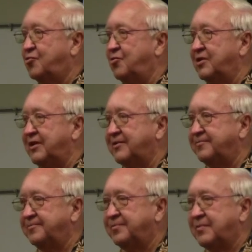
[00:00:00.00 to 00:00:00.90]
Cooling.
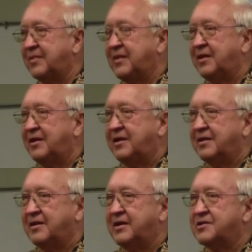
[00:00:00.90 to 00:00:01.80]

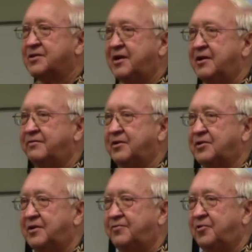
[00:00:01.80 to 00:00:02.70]
That's kind of
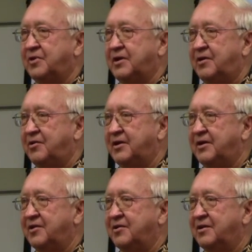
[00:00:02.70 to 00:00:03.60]
a tough one
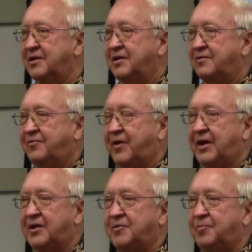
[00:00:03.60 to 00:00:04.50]
down here.
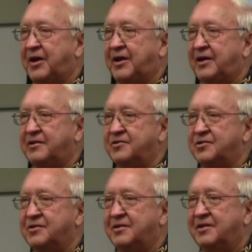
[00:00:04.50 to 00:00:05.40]
Fan and
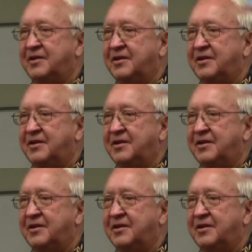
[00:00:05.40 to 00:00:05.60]
fans.